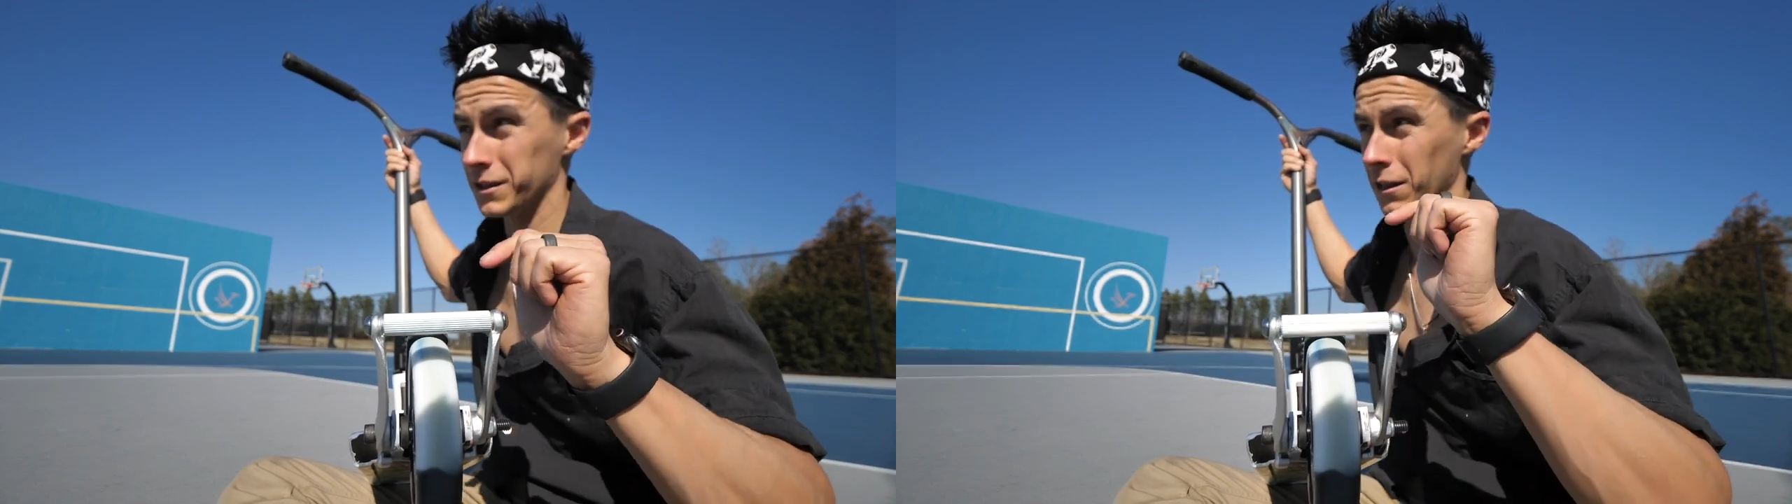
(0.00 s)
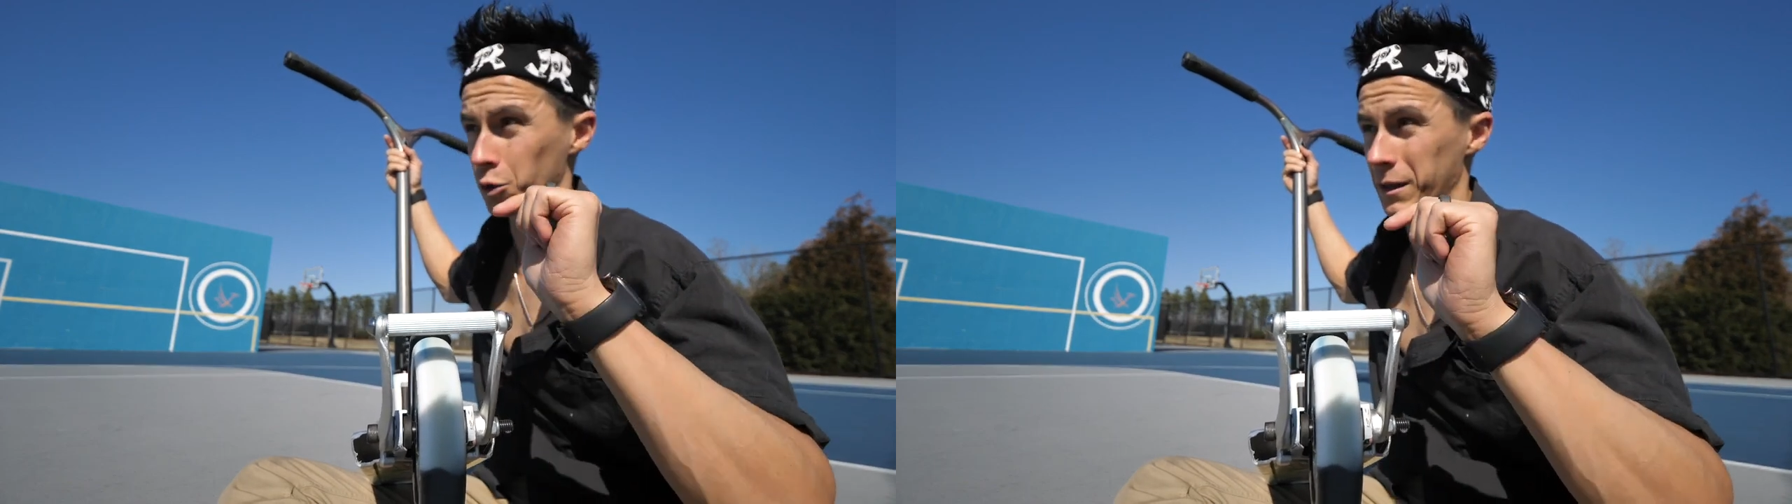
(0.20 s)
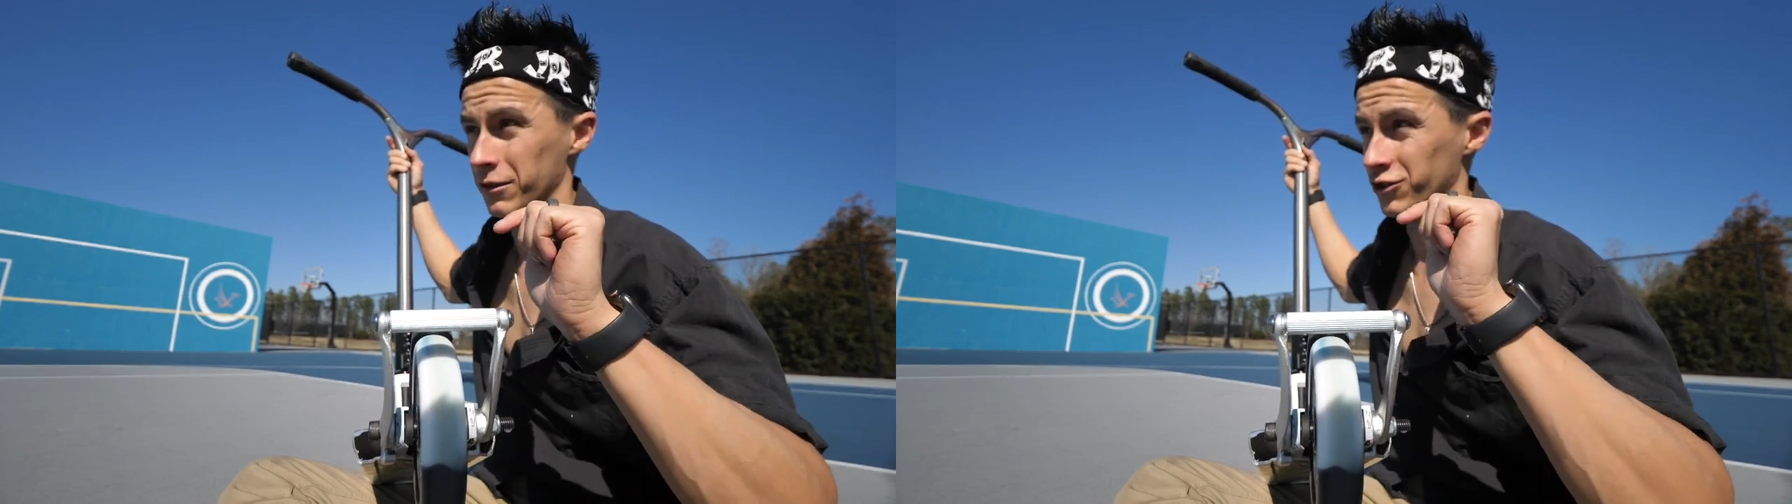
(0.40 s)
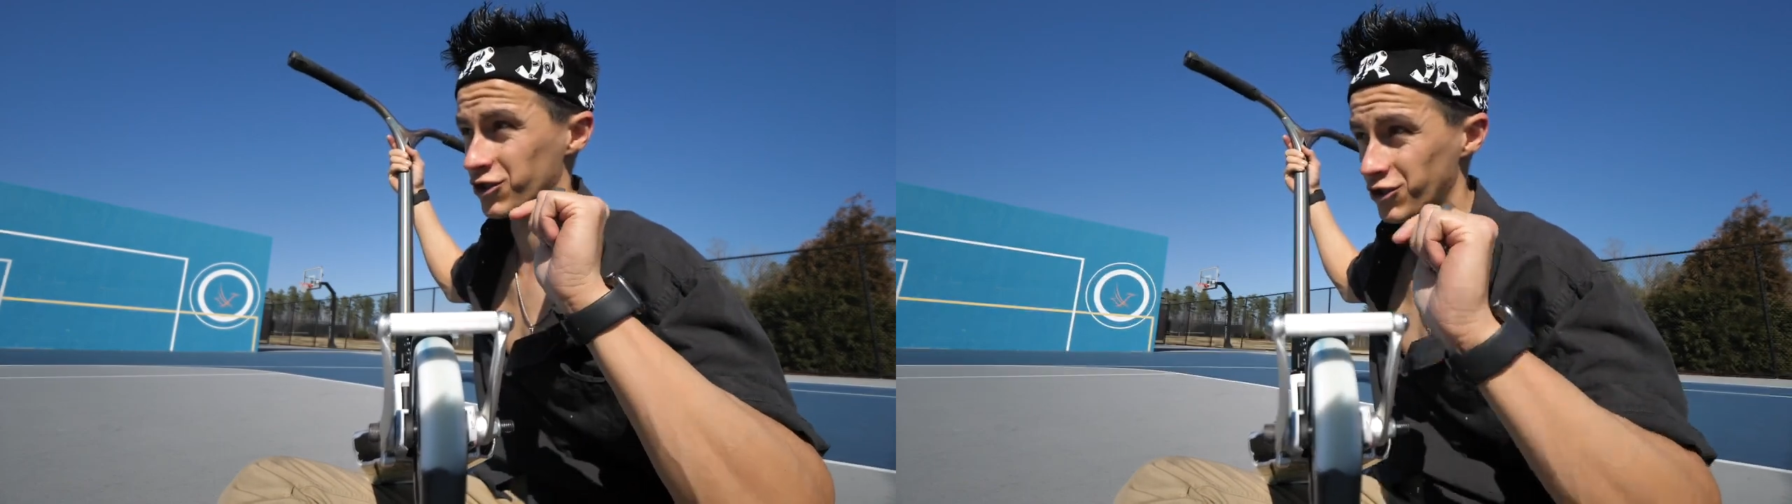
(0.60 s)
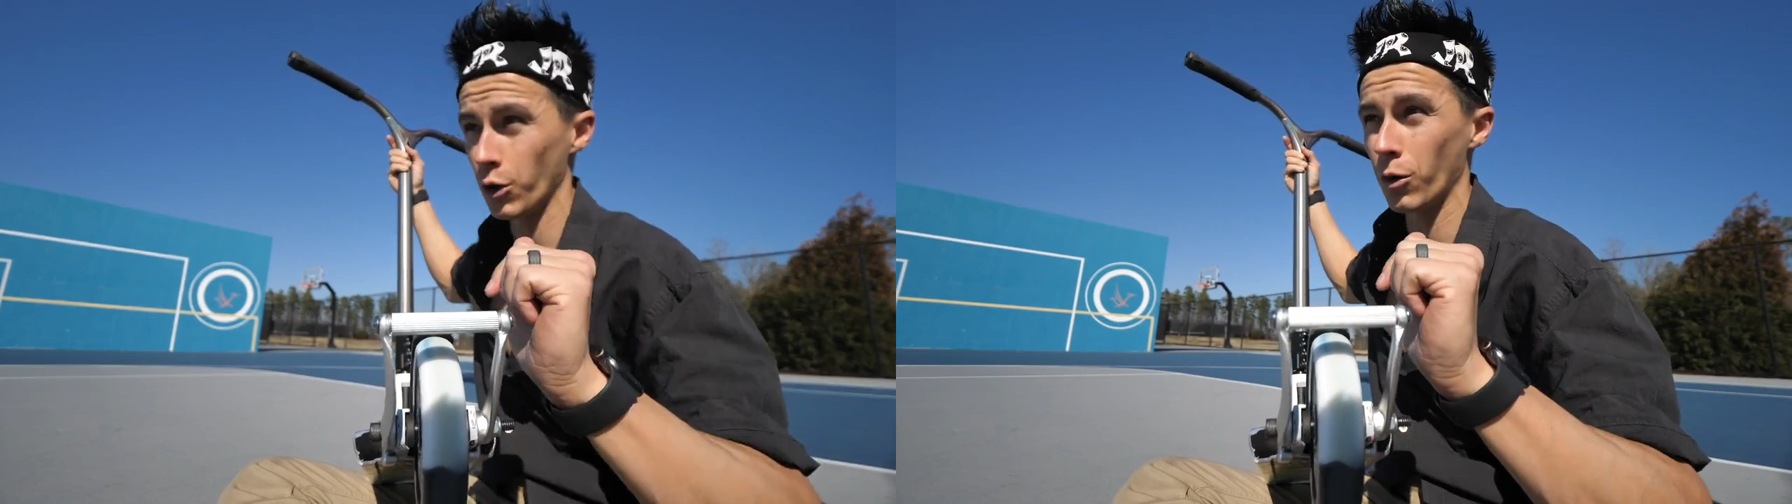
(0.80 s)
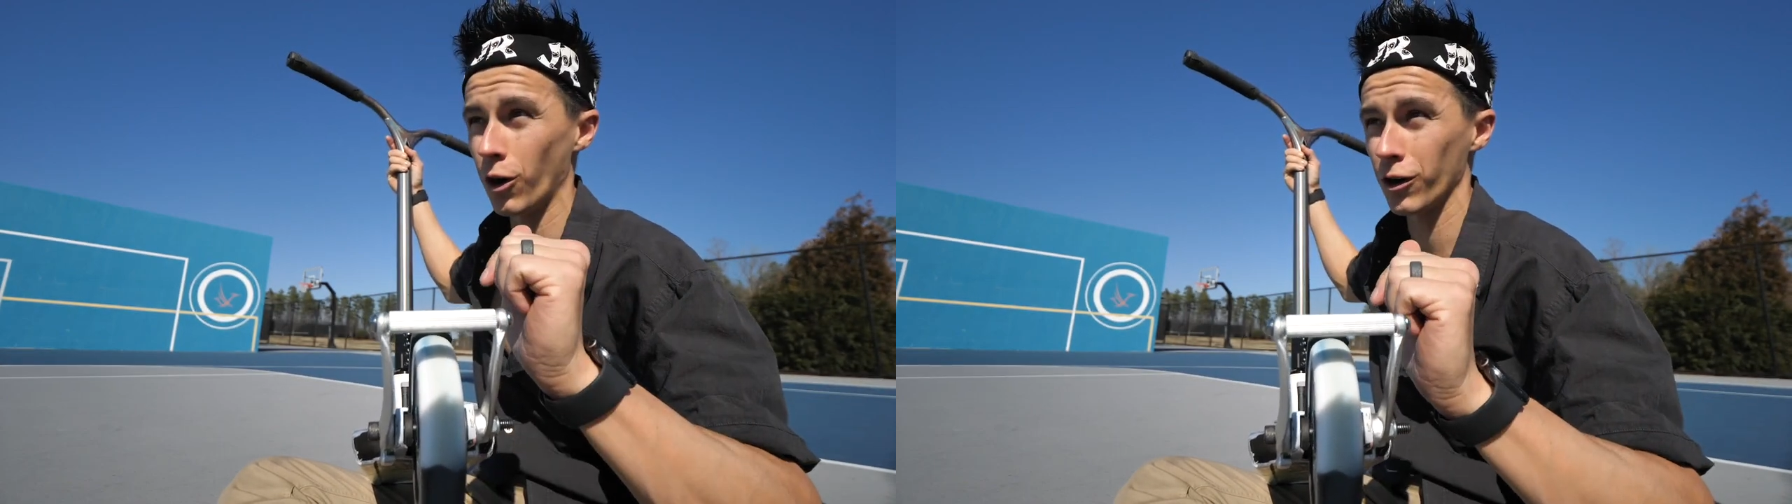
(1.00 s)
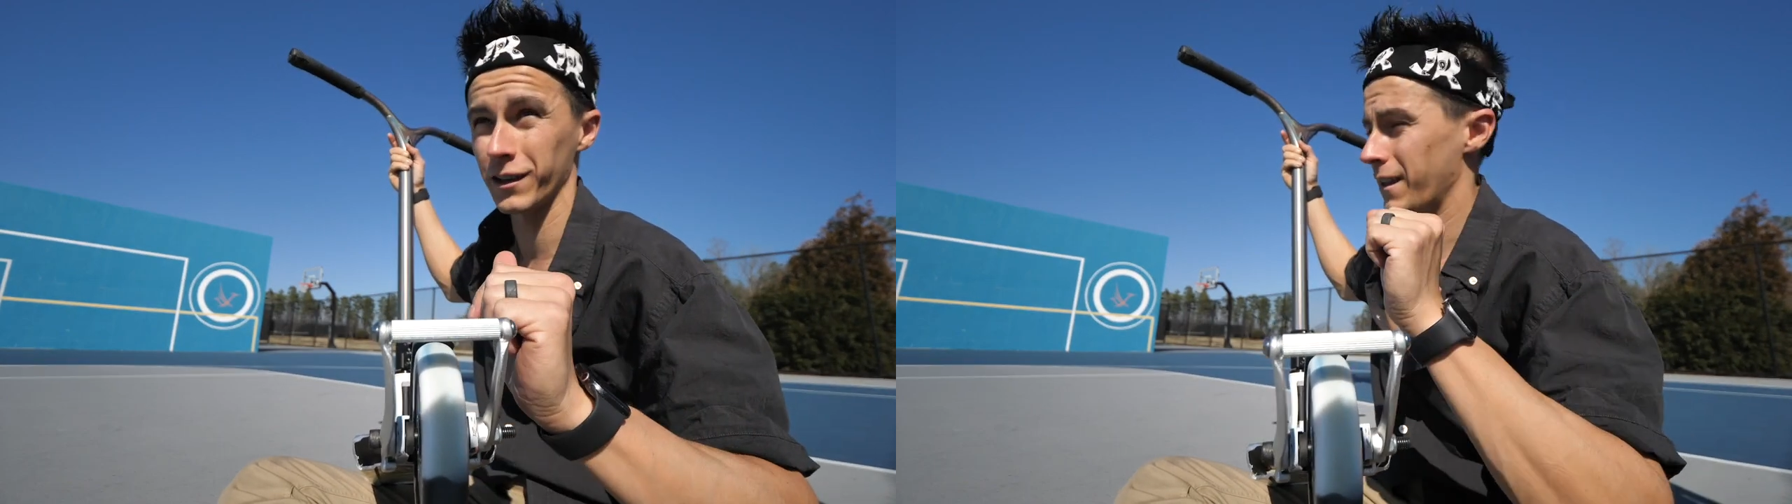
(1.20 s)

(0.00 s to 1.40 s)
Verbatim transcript: I looped out so hard that,